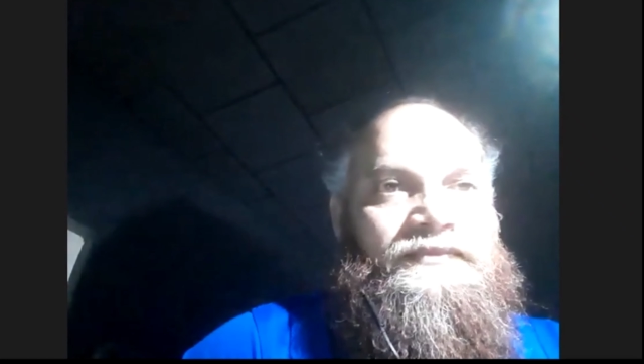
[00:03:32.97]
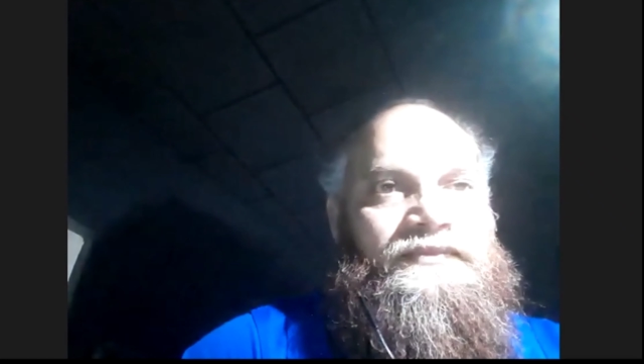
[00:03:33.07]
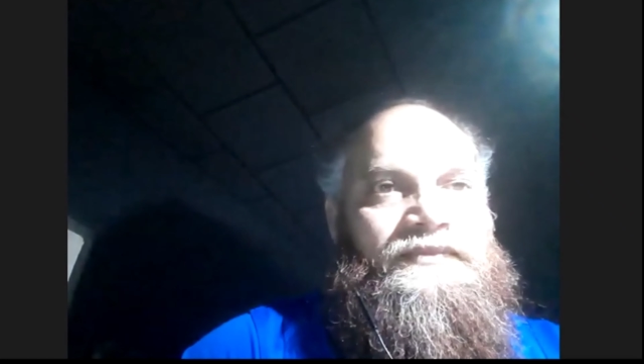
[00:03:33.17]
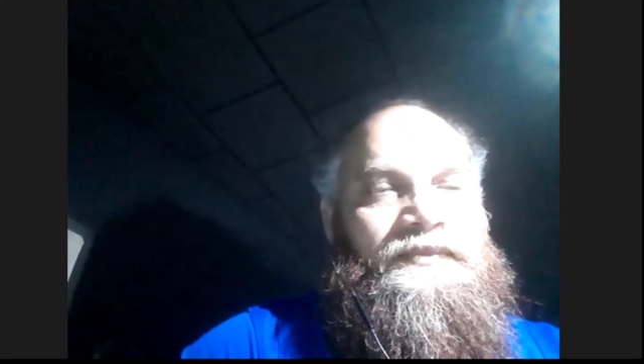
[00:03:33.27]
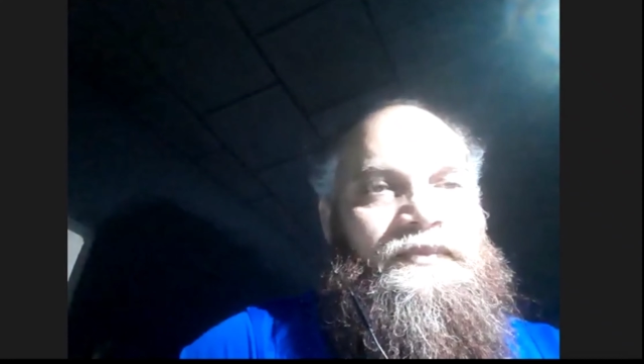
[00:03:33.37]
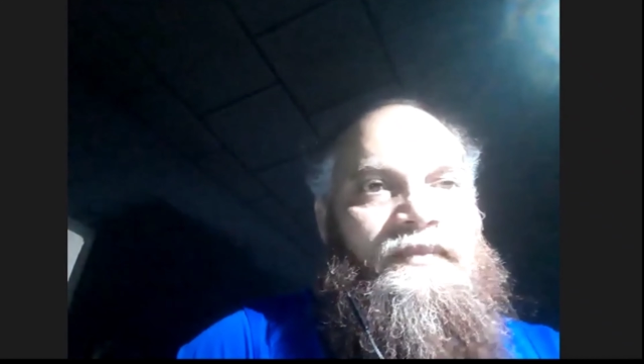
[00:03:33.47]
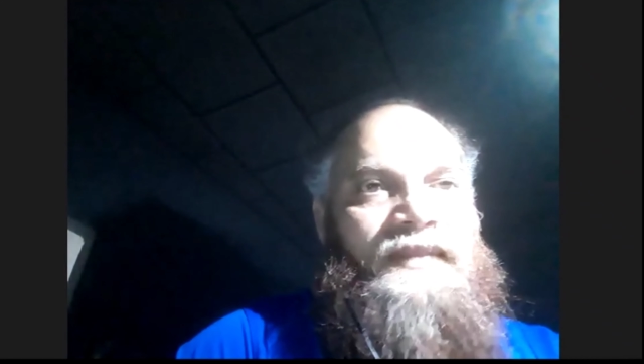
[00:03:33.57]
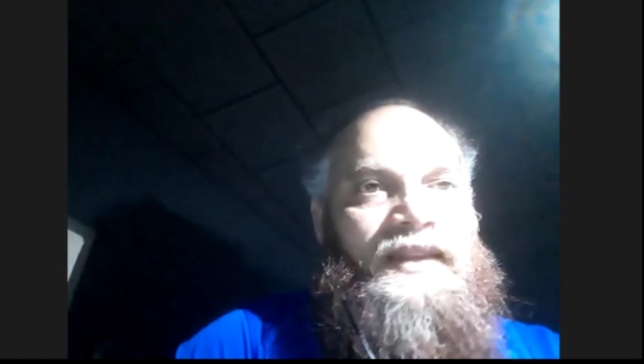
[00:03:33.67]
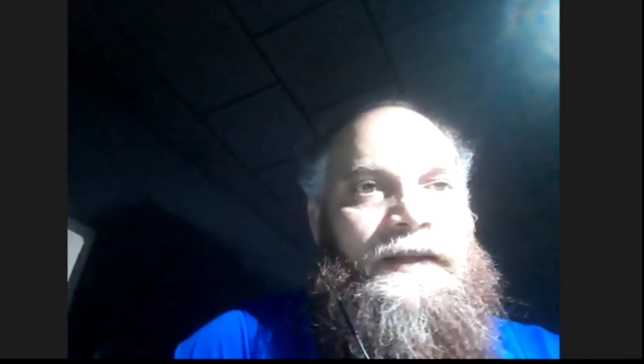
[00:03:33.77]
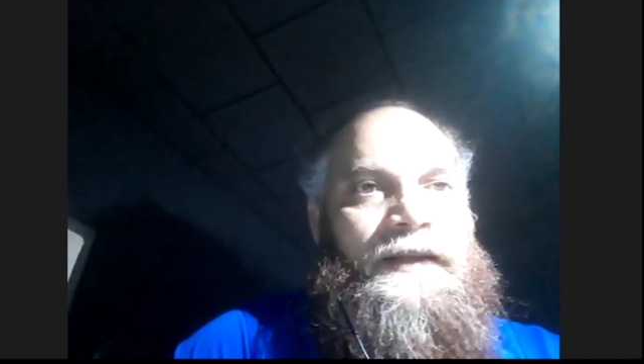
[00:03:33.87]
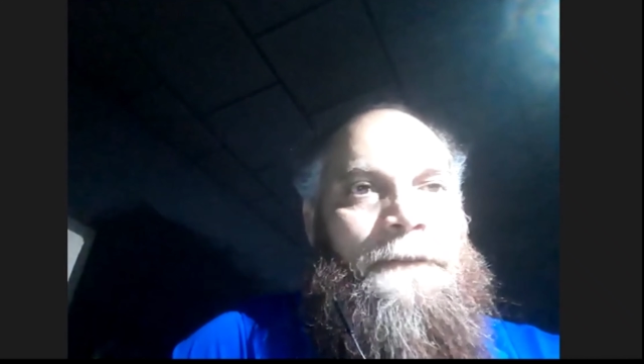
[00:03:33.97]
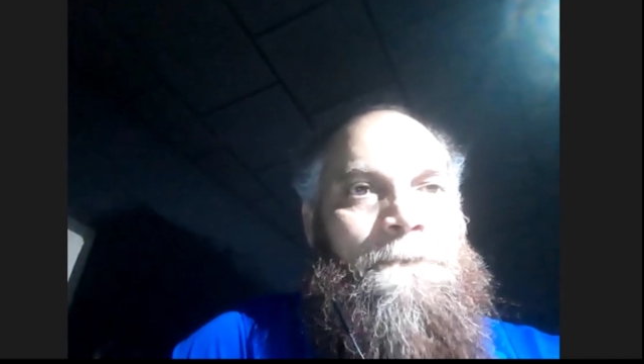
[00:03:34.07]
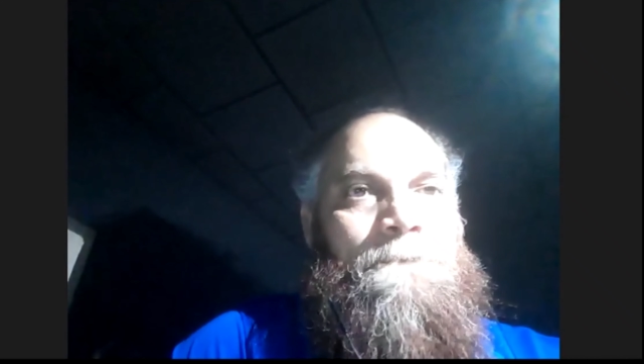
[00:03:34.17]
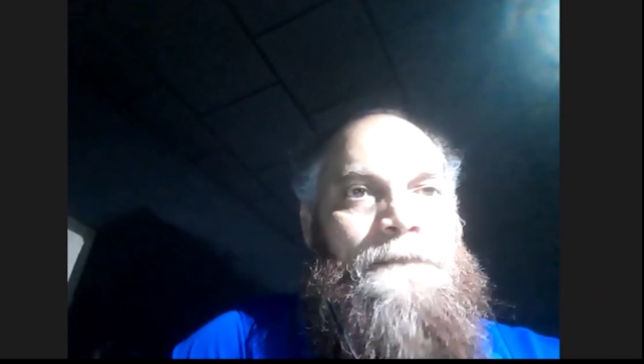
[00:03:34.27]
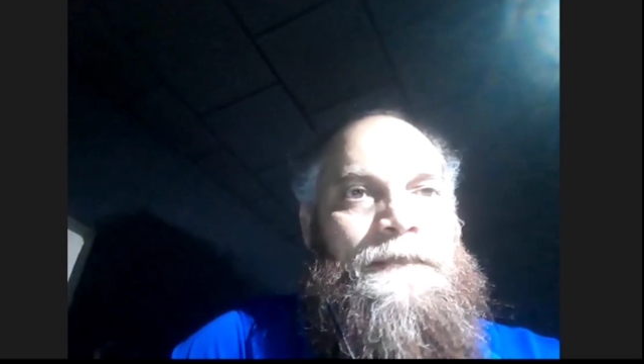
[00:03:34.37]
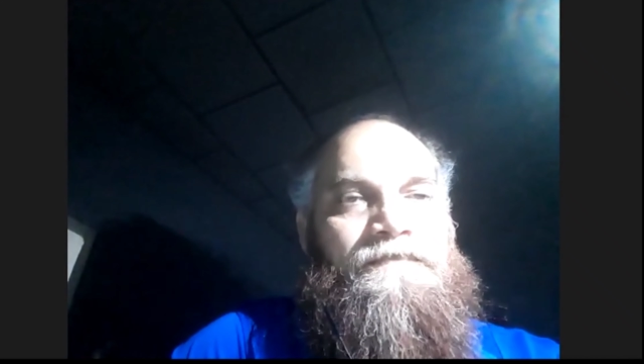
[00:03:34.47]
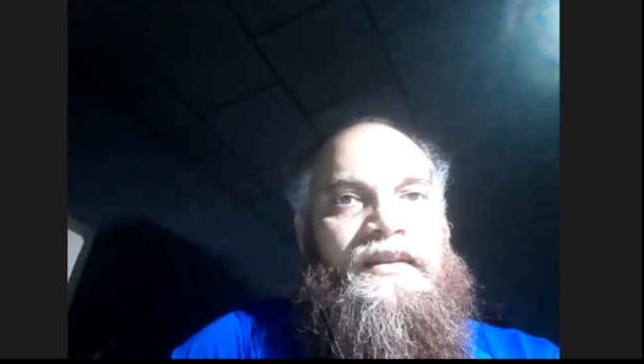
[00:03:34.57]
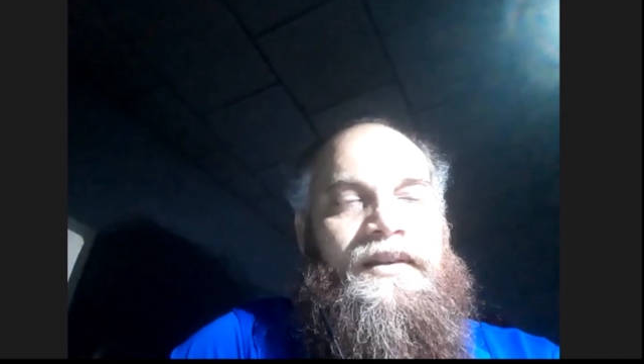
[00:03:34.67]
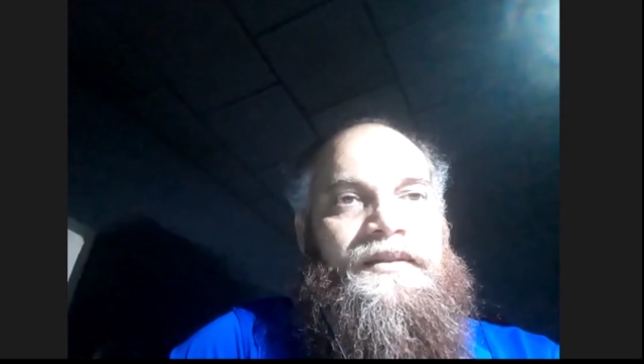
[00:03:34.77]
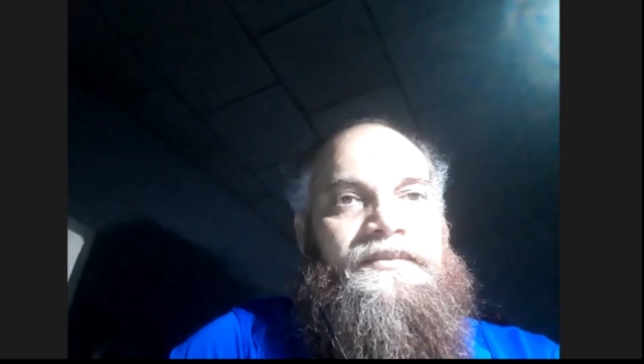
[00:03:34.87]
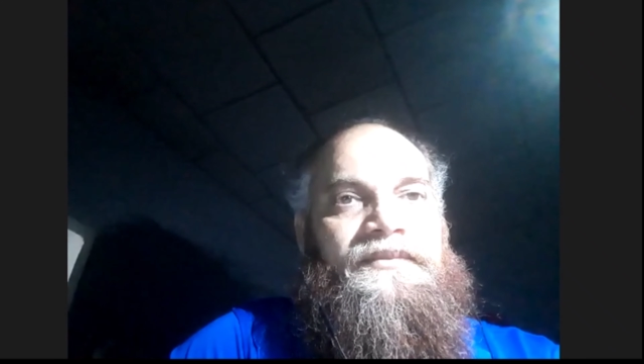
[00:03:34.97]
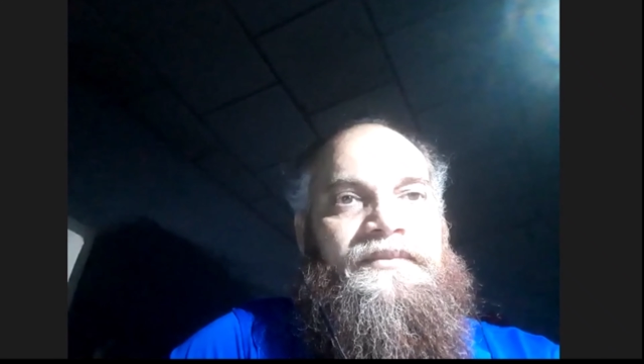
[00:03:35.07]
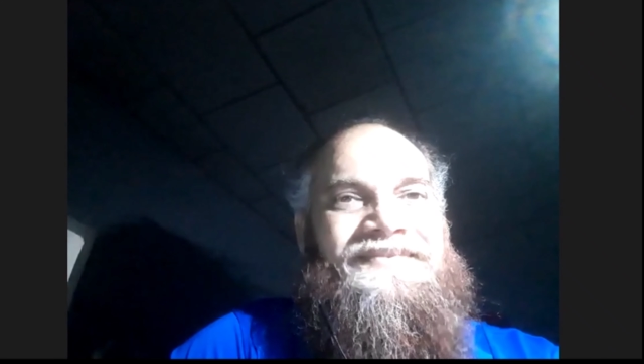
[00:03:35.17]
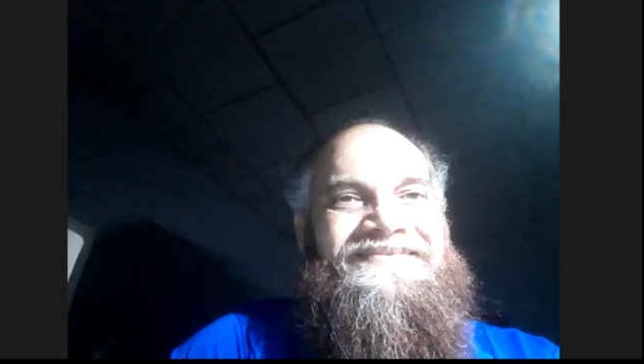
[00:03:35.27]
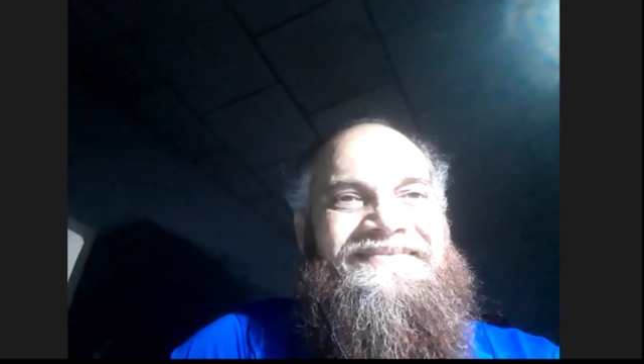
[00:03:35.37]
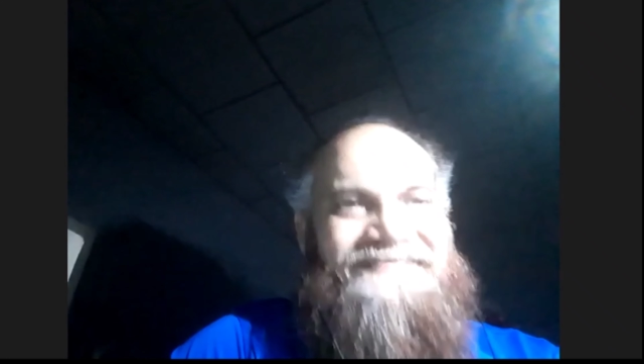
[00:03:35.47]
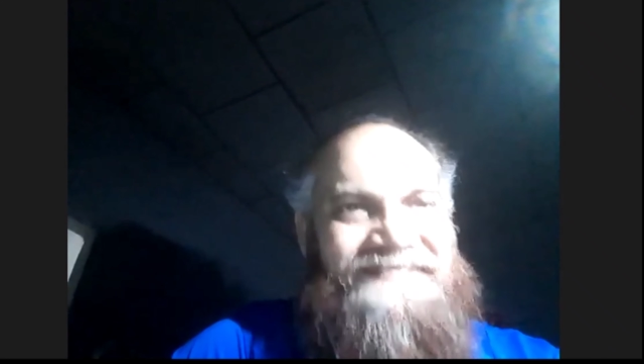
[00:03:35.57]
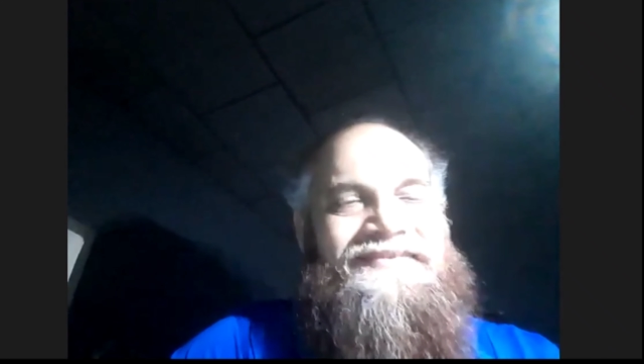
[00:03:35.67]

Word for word: uh, Mr. Daruman, for